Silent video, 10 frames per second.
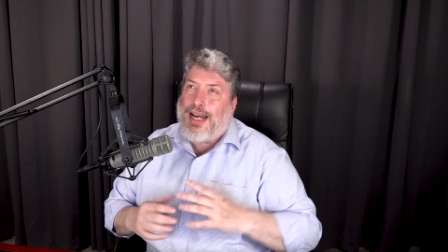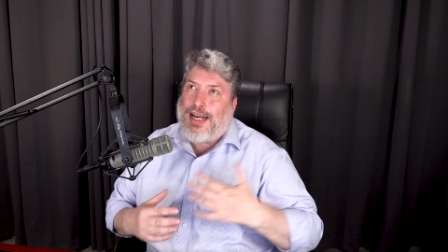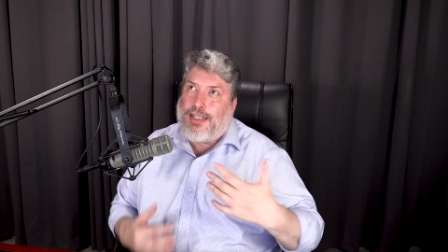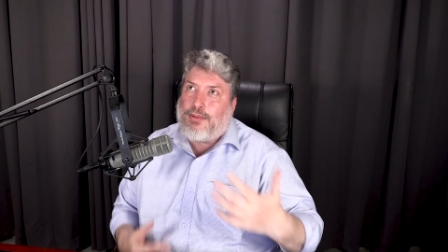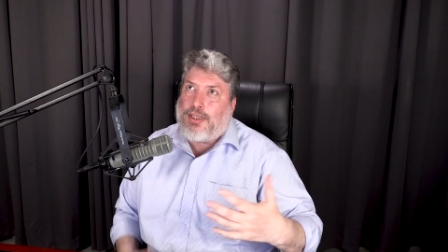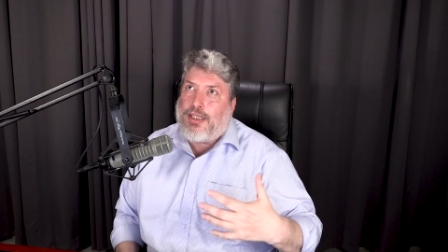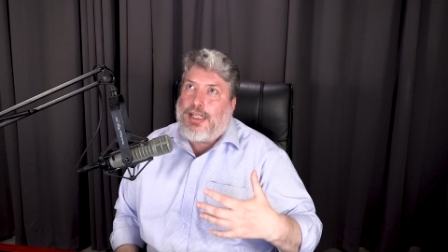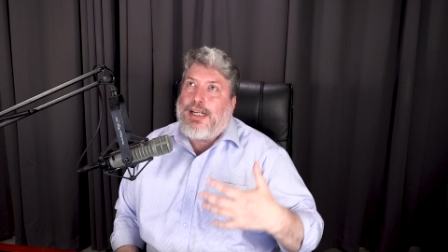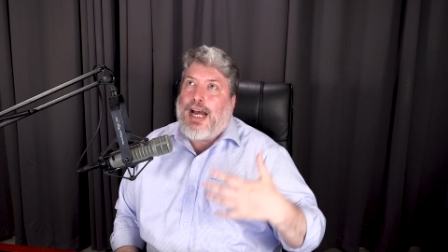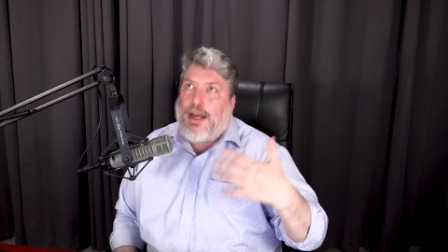I, I don't want to
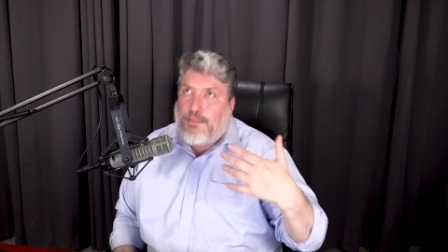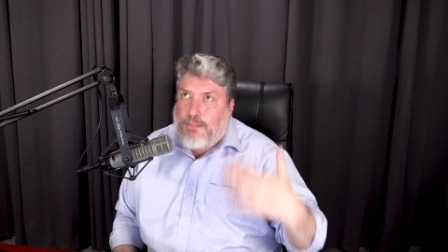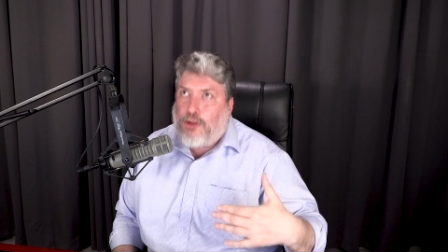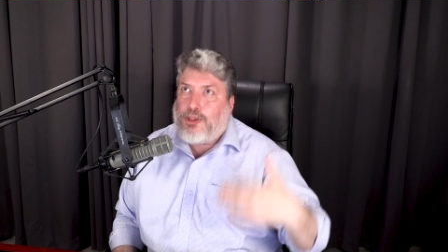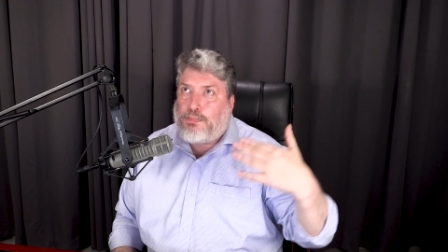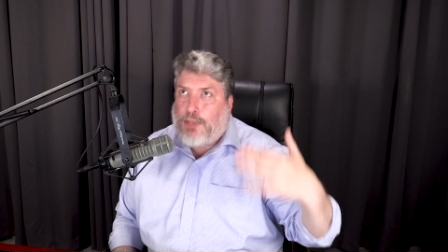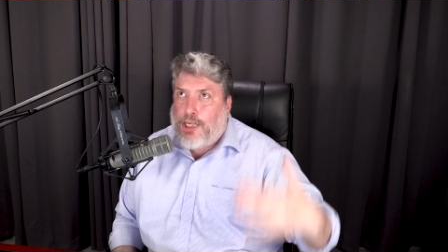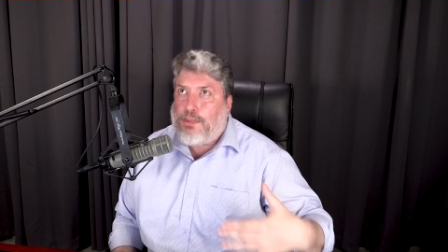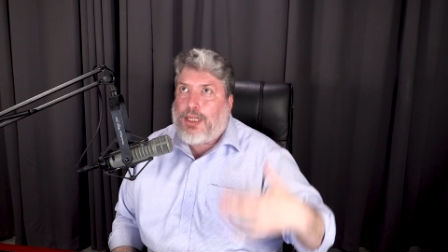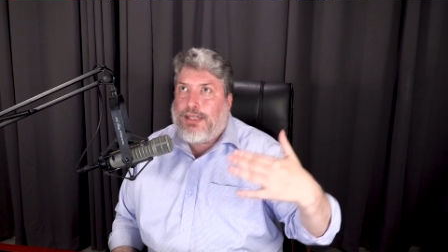most
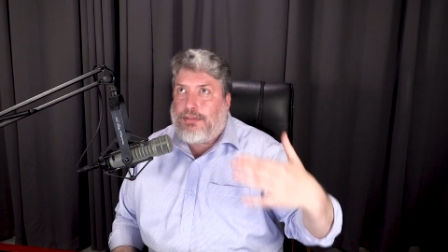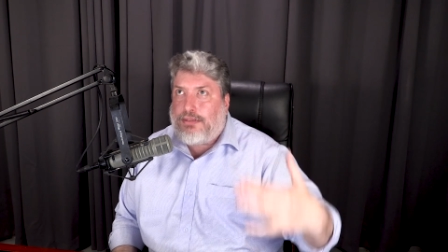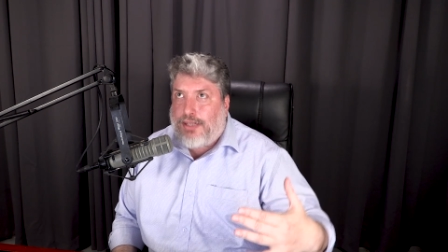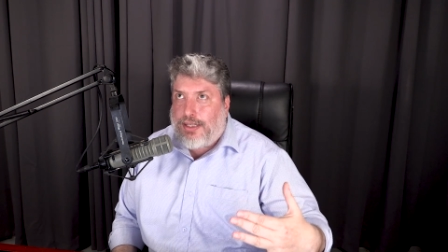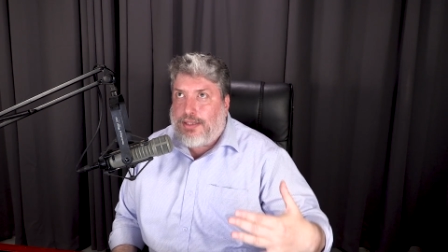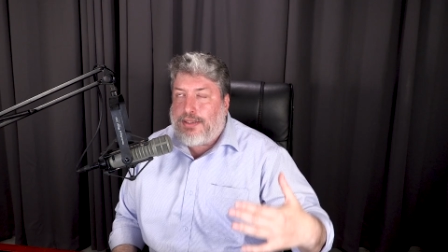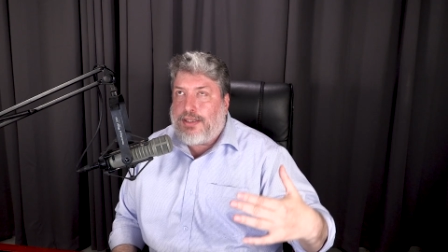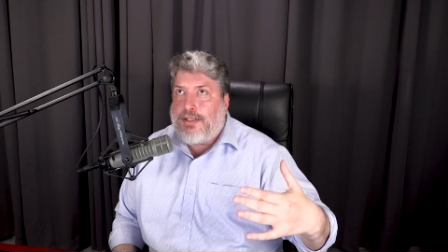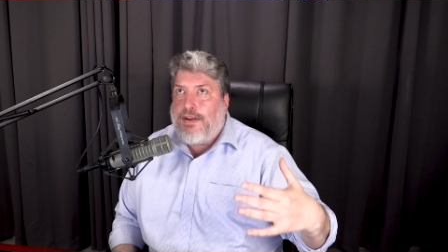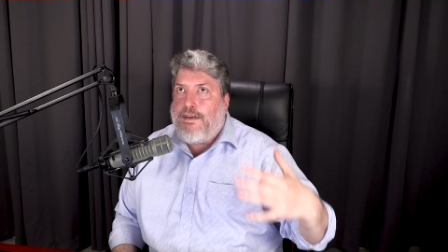people, I
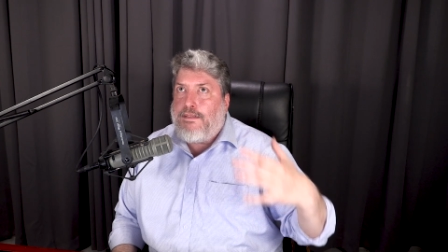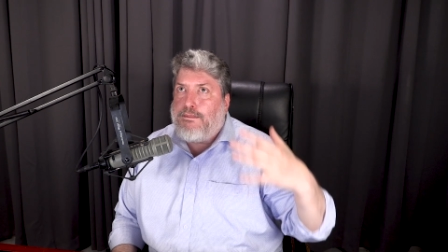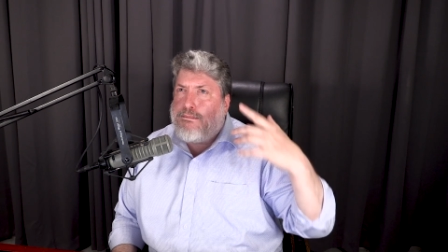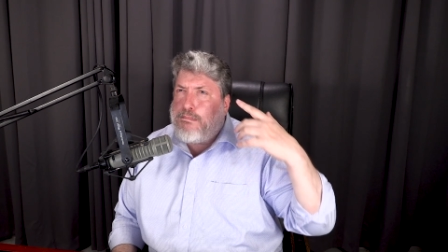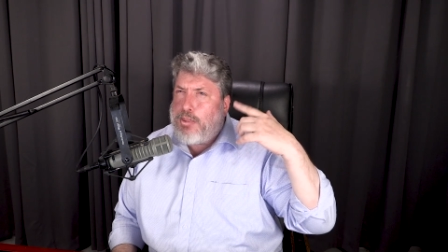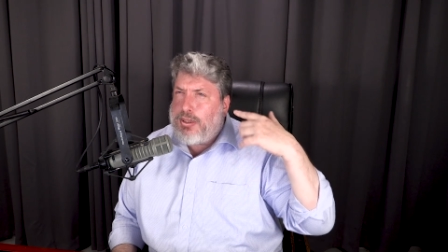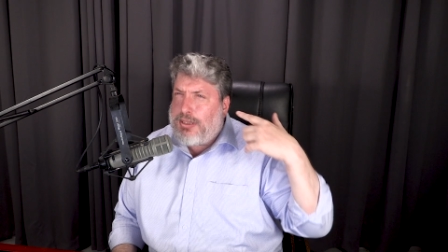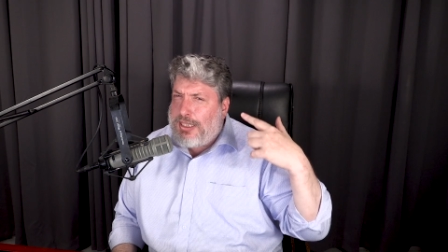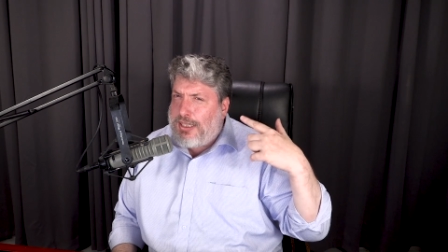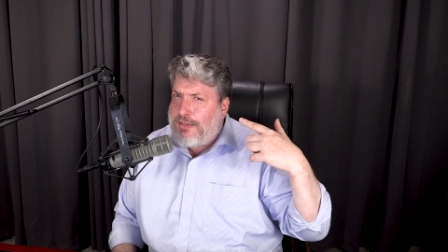think,
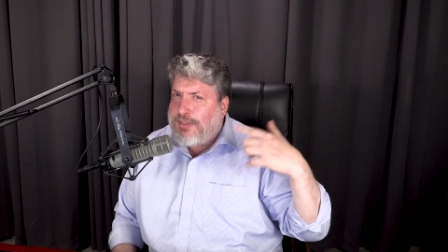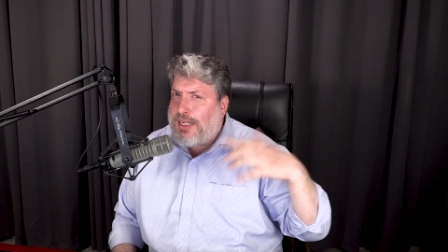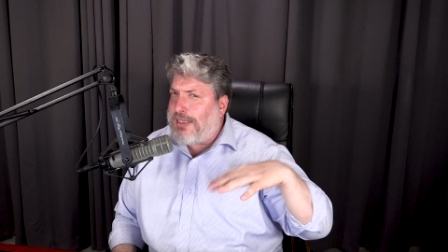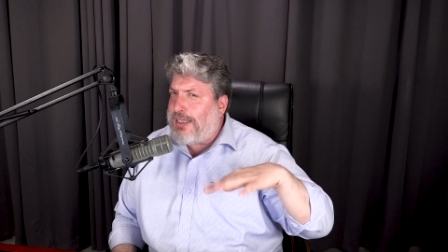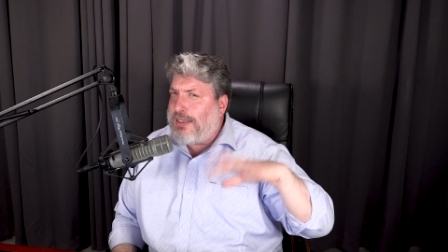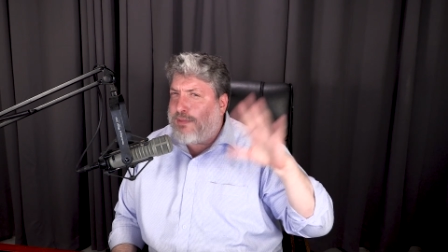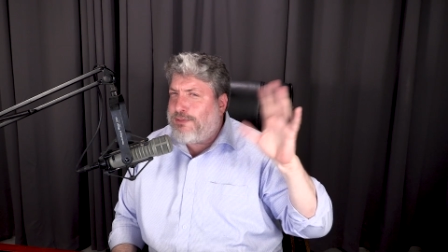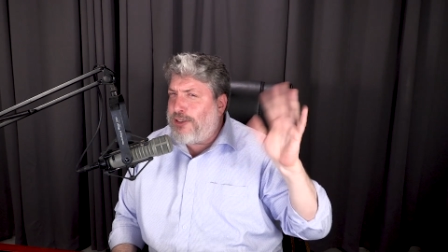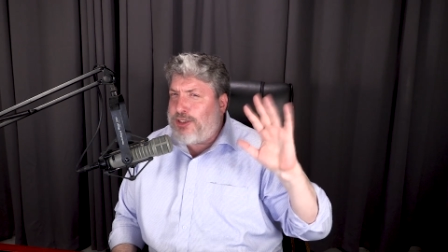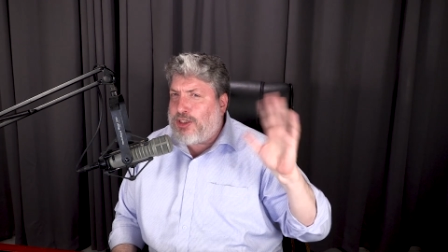believe that in the
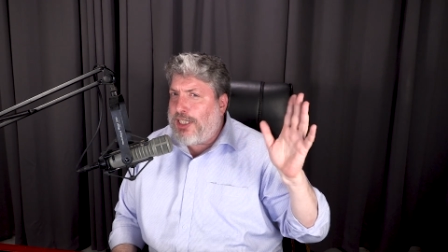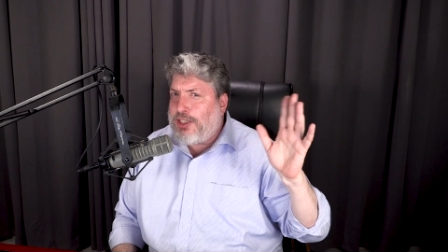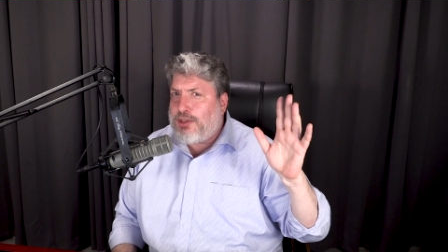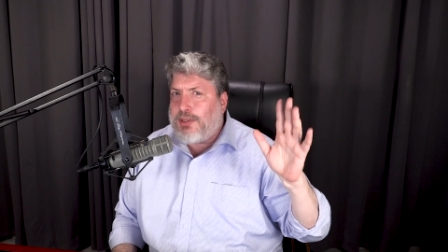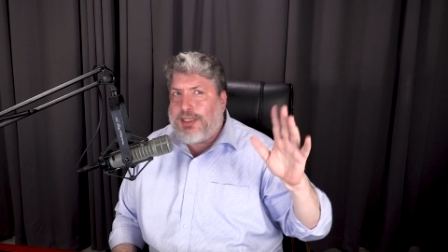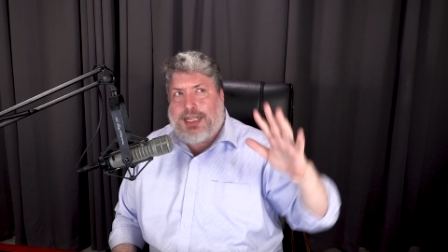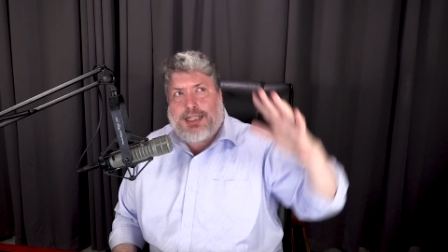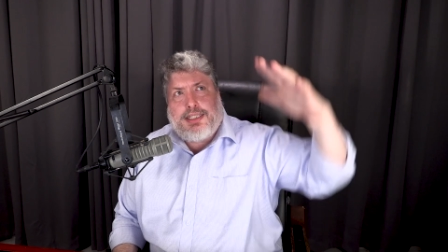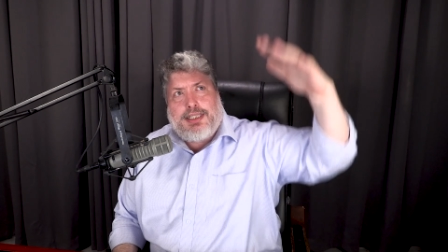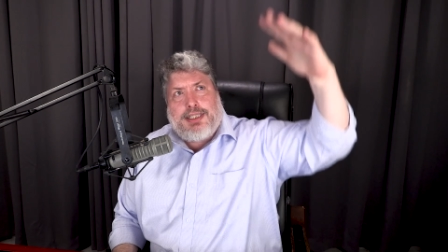first century,
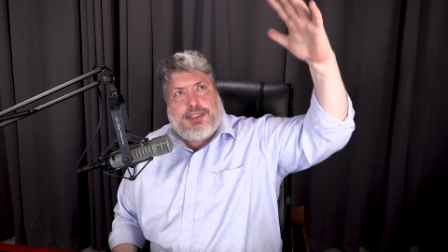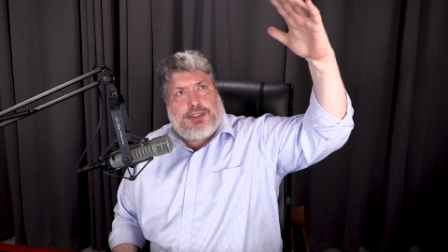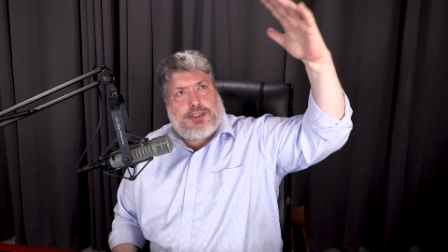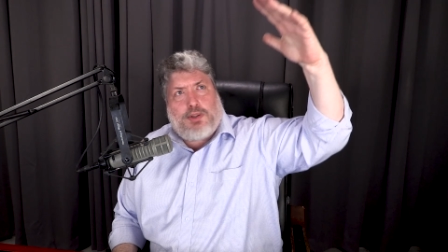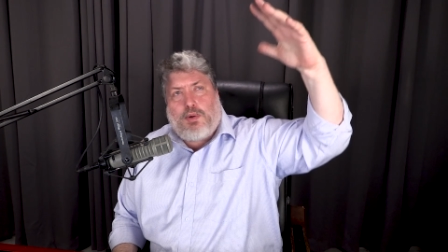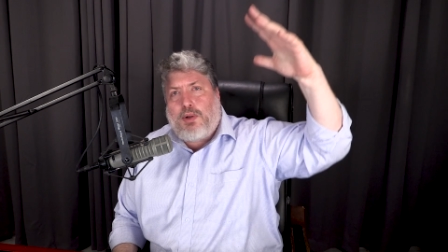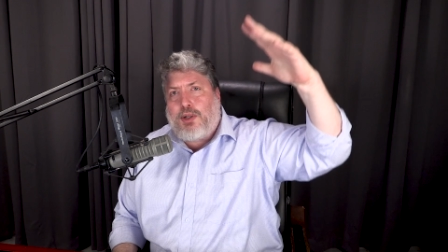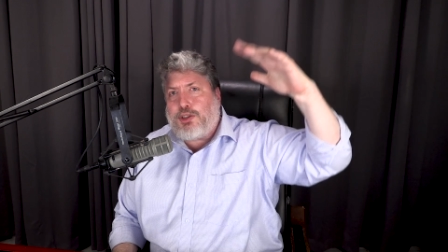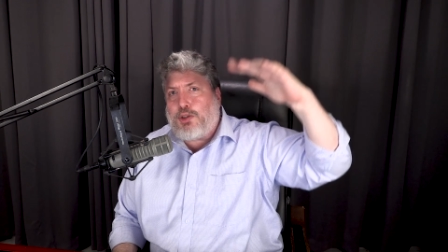like just all